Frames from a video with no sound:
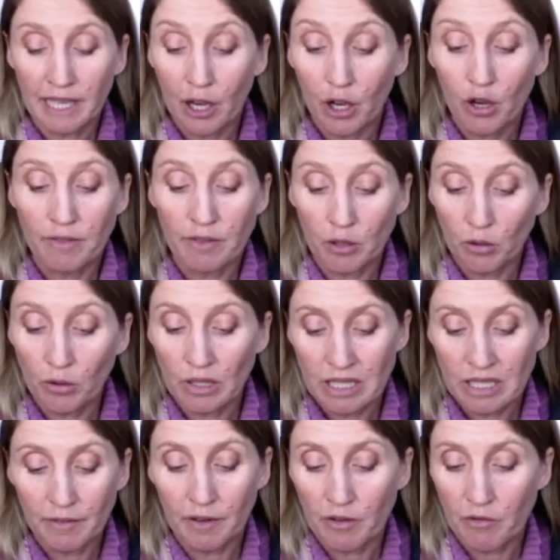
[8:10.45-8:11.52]
over all the
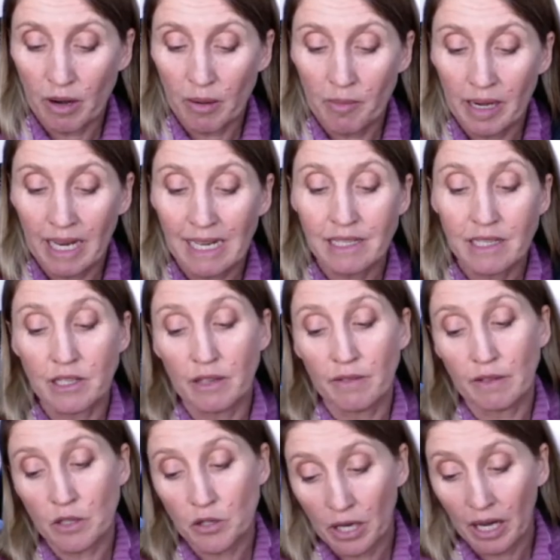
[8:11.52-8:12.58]
different remedies and
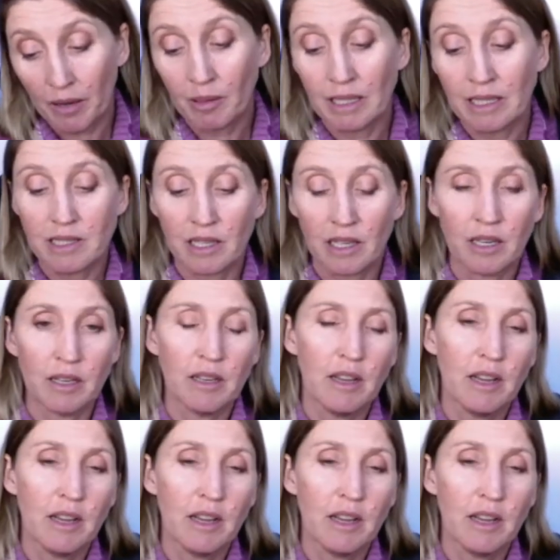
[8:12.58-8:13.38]
different treatments and